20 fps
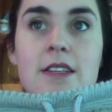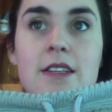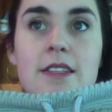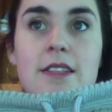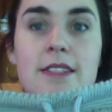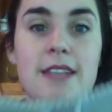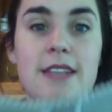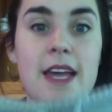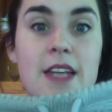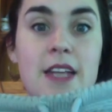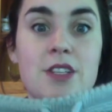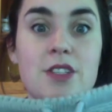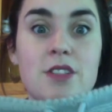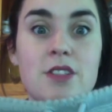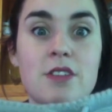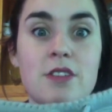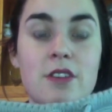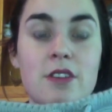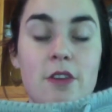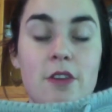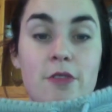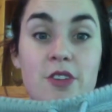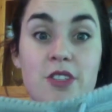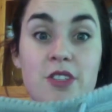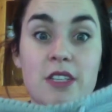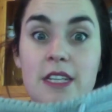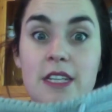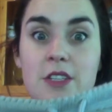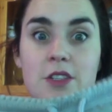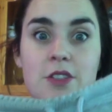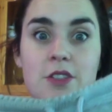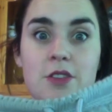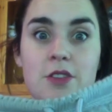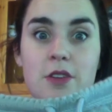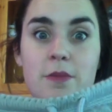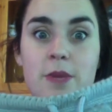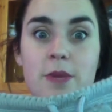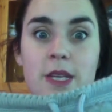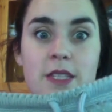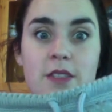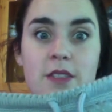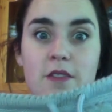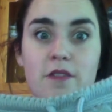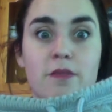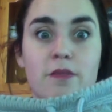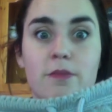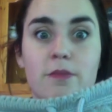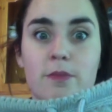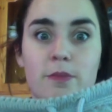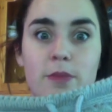sketched originally, just on a piece of